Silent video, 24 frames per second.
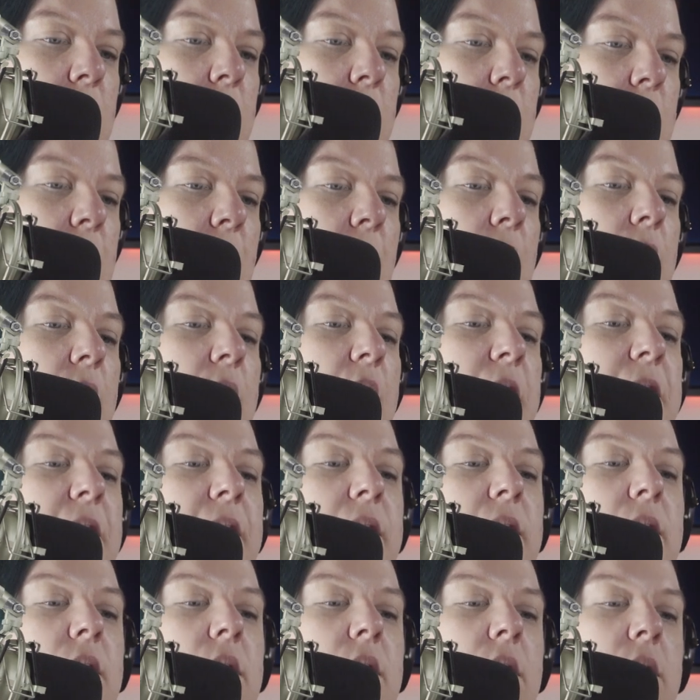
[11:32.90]
Yeah, I
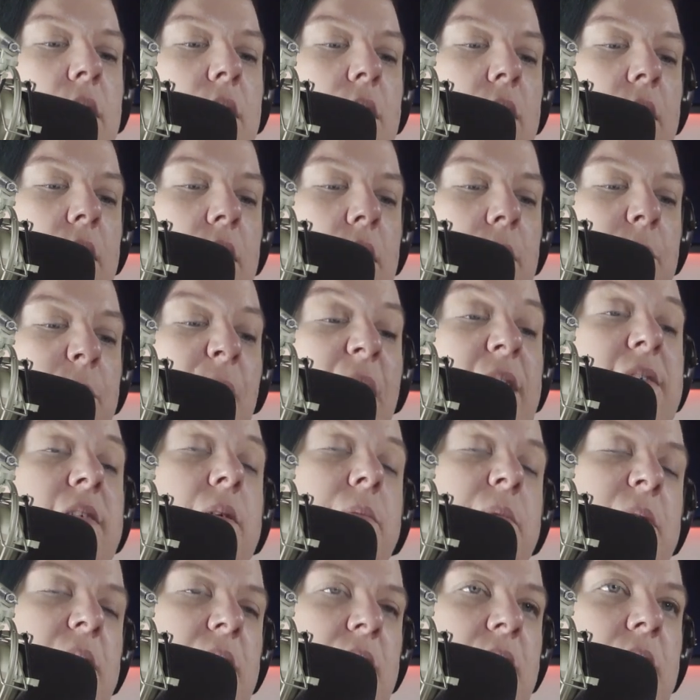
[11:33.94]
think
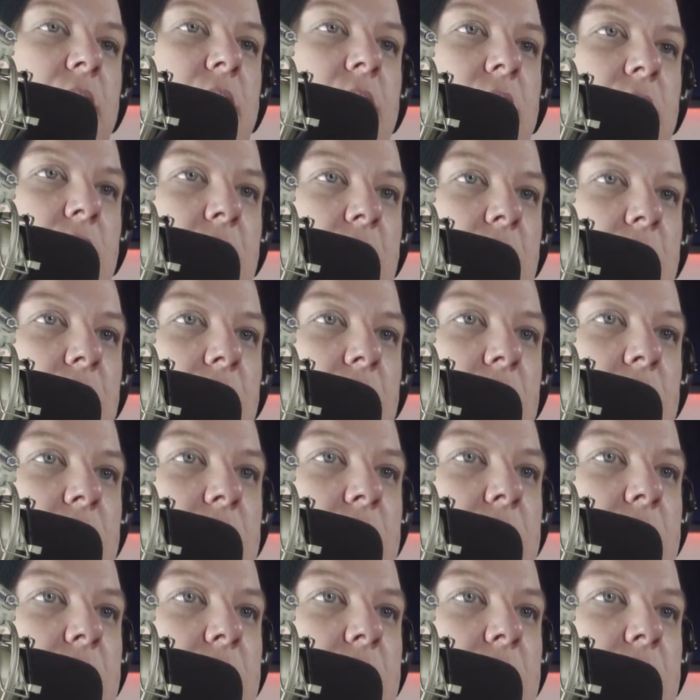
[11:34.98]
possibly. Yeah.